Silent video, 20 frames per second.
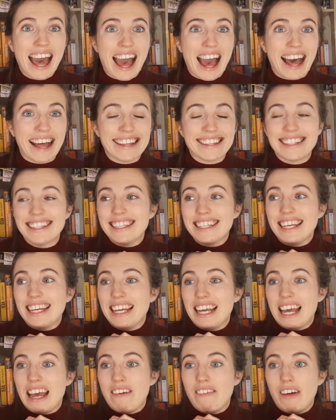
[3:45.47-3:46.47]
and see
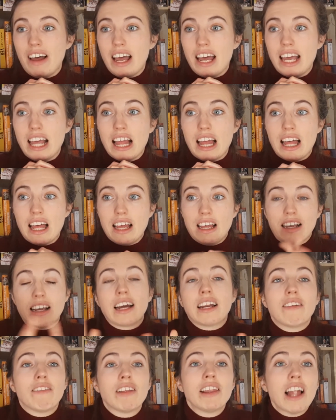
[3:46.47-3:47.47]
if I
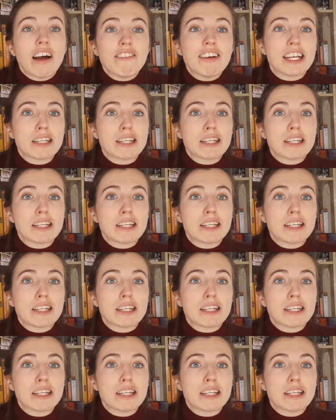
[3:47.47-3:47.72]
kind of love it